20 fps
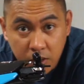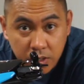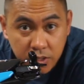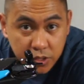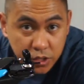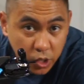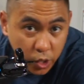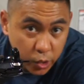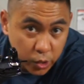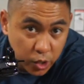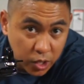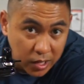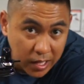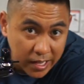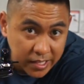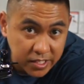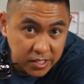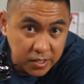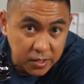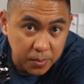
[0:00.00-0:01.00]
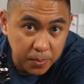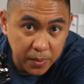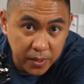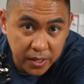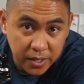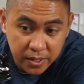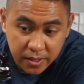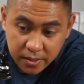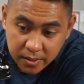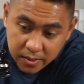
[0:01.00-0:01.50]
So your license
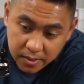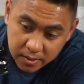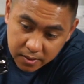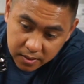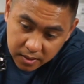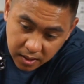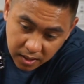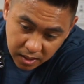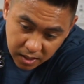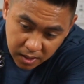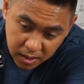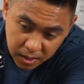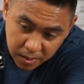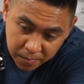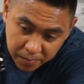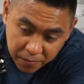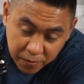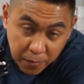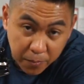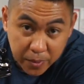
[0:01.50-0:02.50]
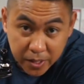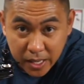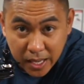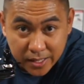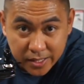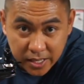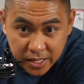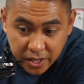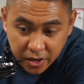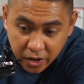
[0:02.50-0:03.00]
plate, for me,
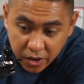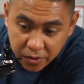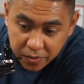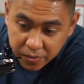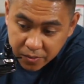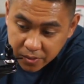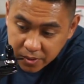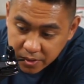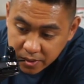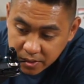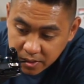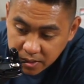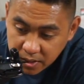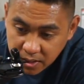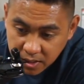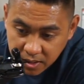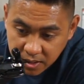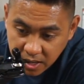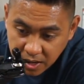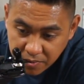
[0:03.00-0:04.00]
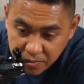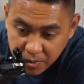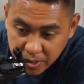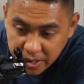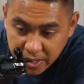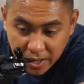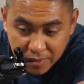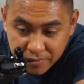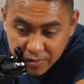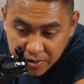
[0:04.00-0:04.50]
I take it off.
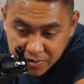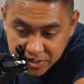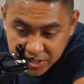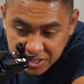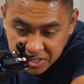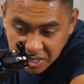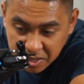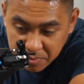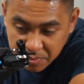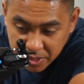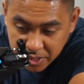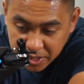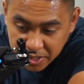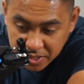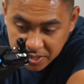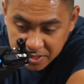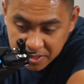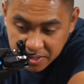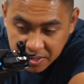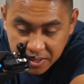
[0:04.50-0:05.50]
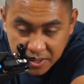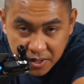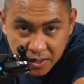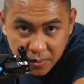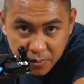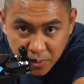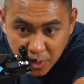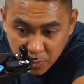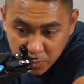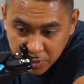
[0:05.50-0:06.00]
I've never seen anybody
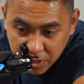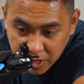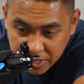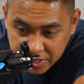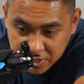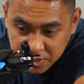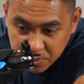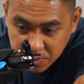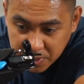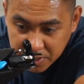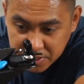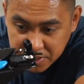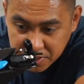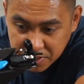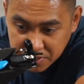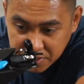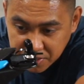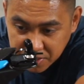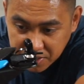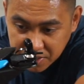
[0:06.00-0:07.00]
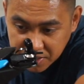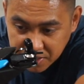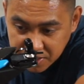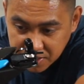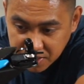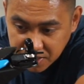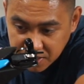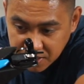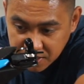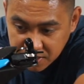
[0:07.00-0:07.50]
run with license plates, so
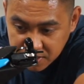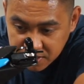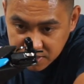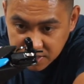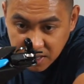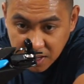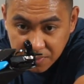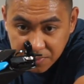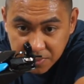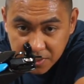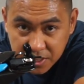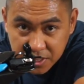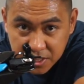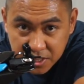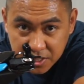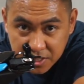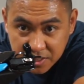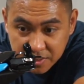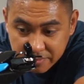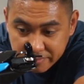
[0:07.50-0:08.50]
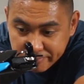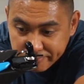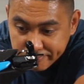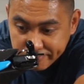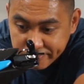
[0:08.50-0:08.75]
definitely just